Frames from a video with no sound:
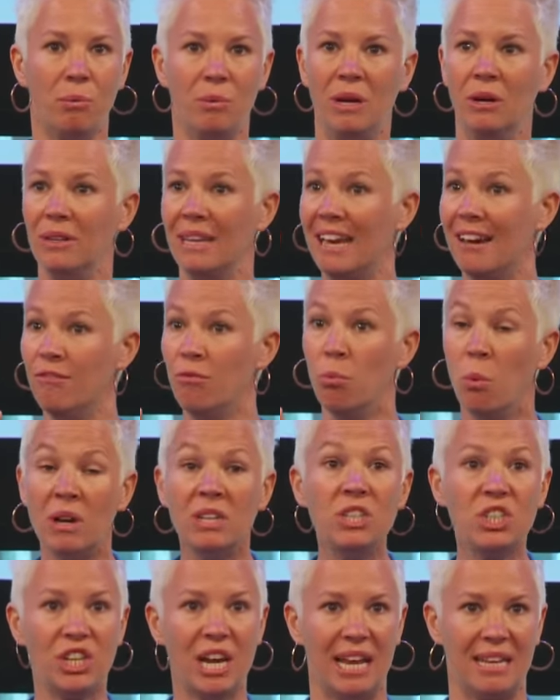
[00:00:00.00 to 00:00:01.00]
We only have
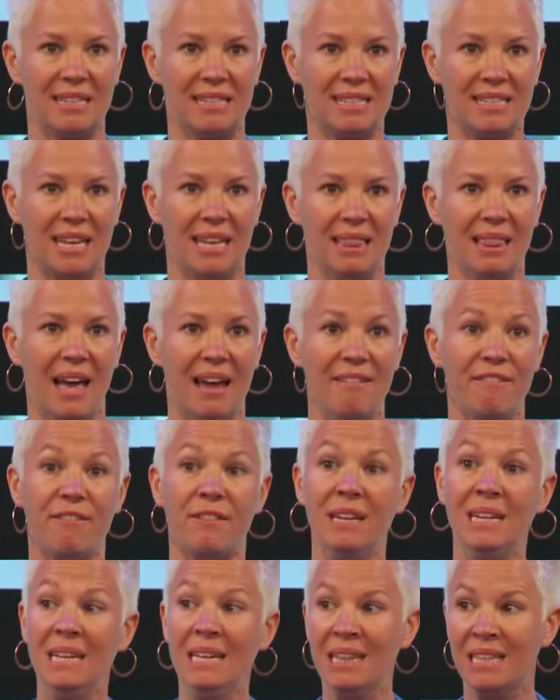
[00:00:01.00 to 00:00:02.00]
one chance in
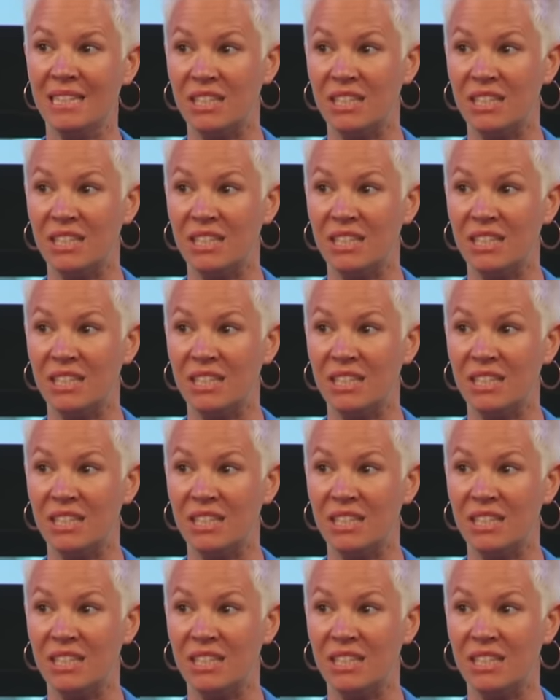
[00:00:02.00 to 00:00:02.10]
life.